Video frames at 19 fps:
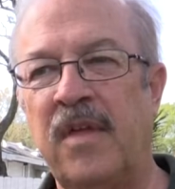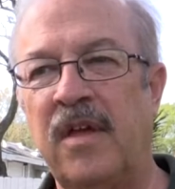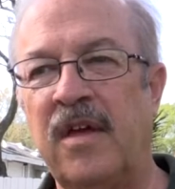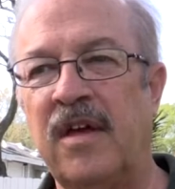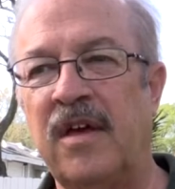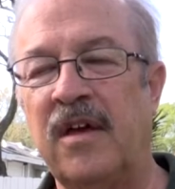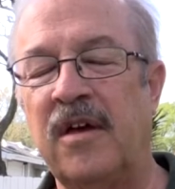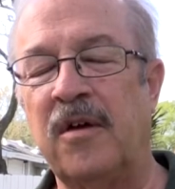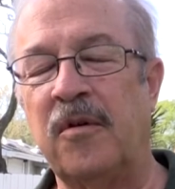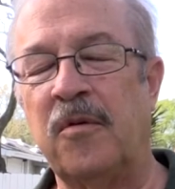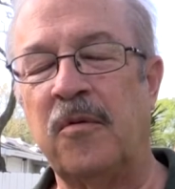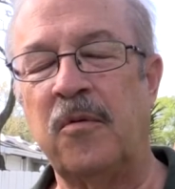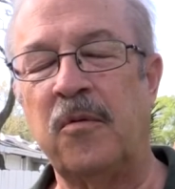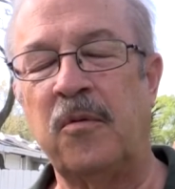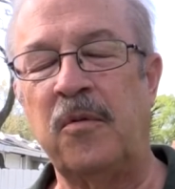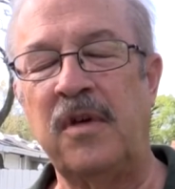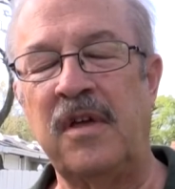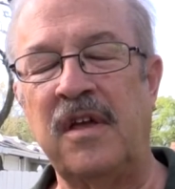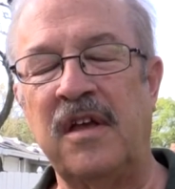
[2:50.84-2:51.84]
Uh,
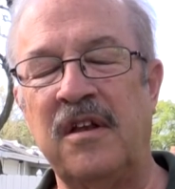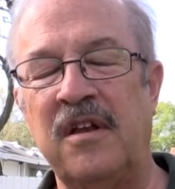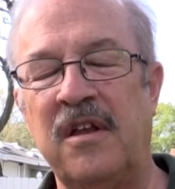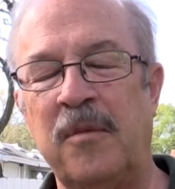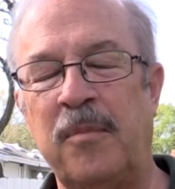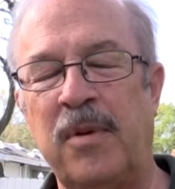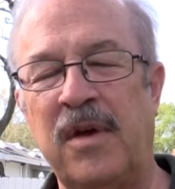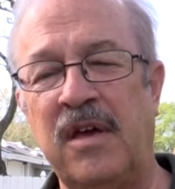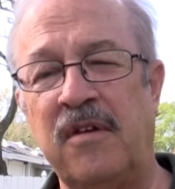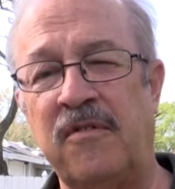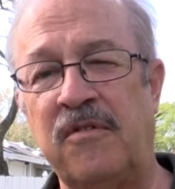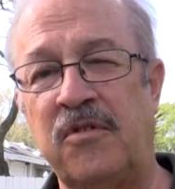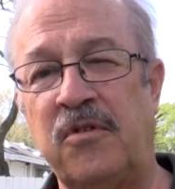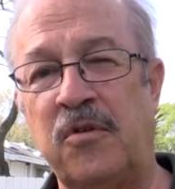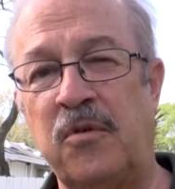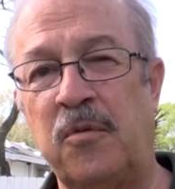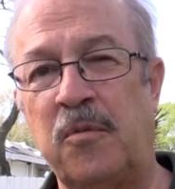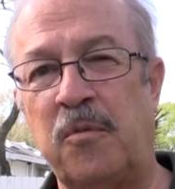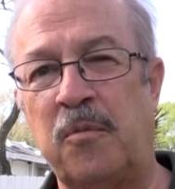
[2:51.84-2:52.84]
we ended up having
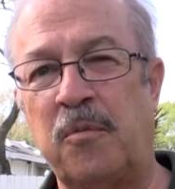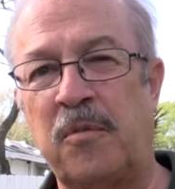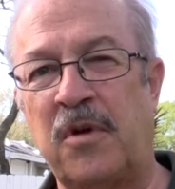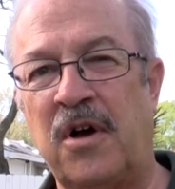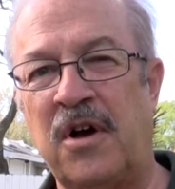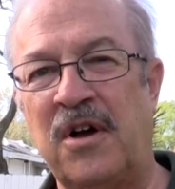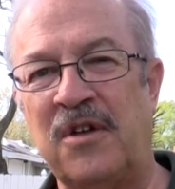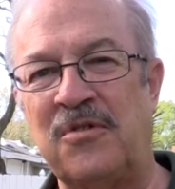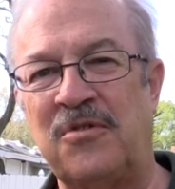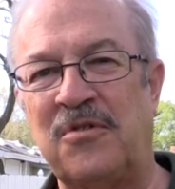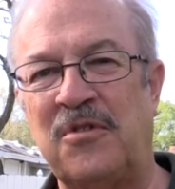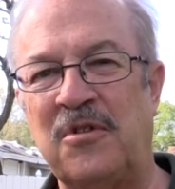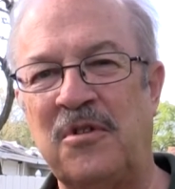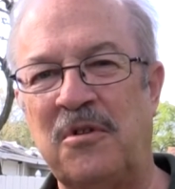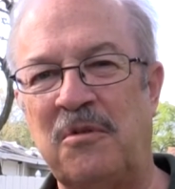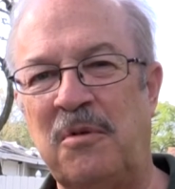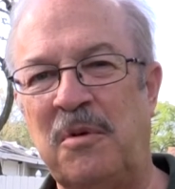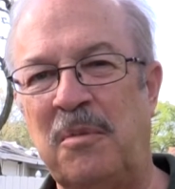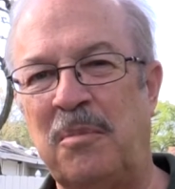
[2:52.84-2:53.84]
to
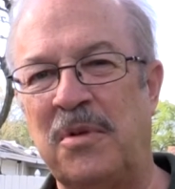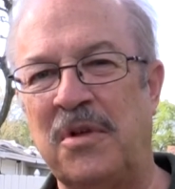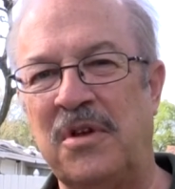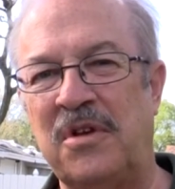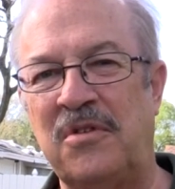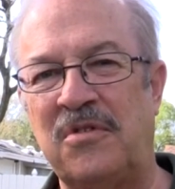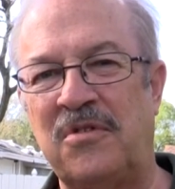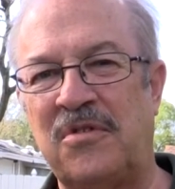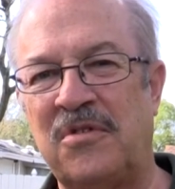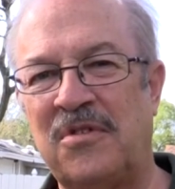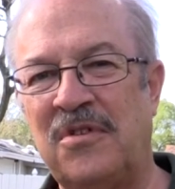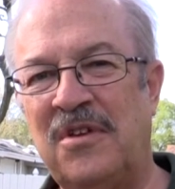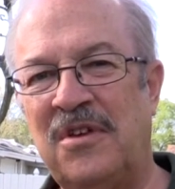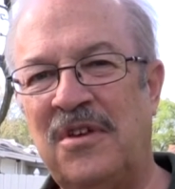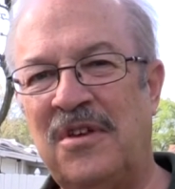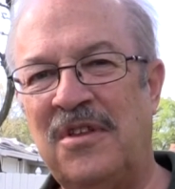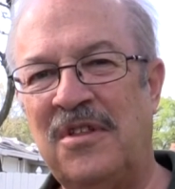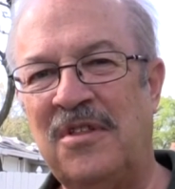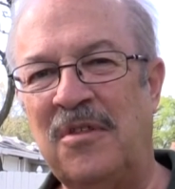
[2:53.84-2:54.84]
constantly replace
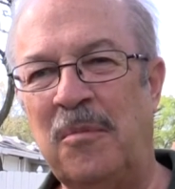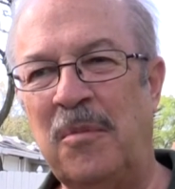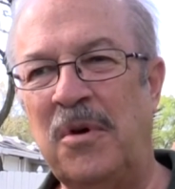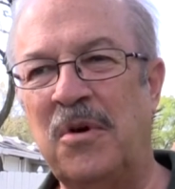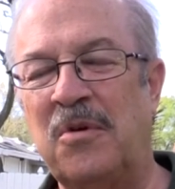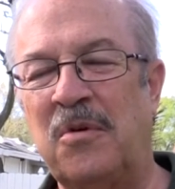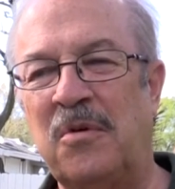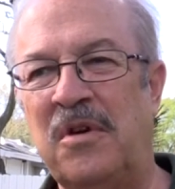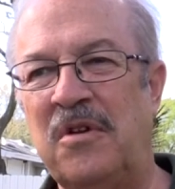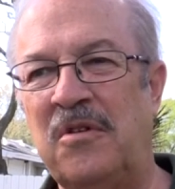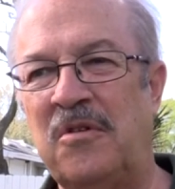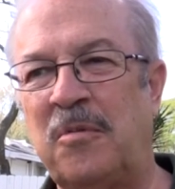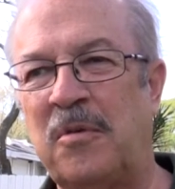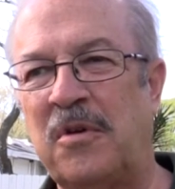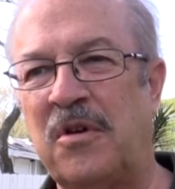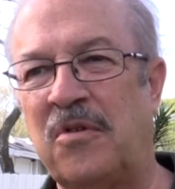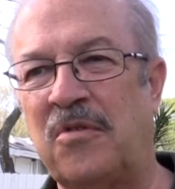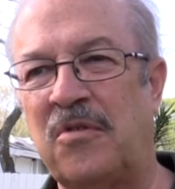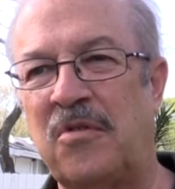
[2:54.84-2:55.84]
the milkweeds
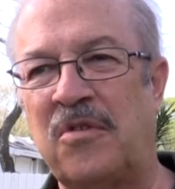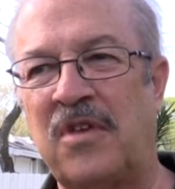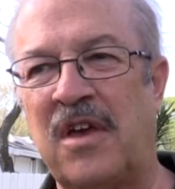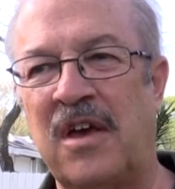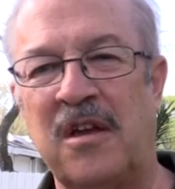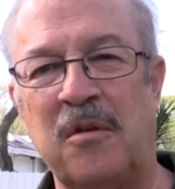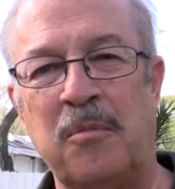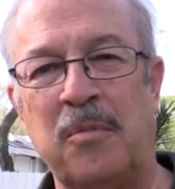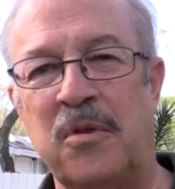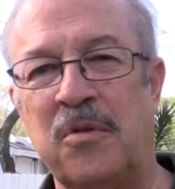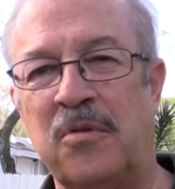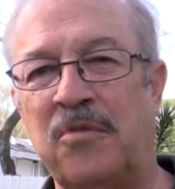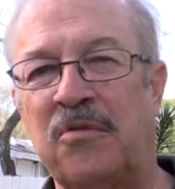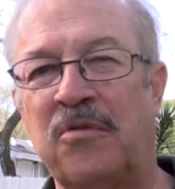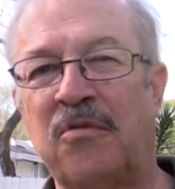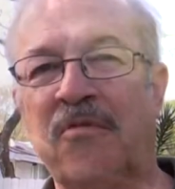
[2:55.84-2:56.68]
because those caterpillars are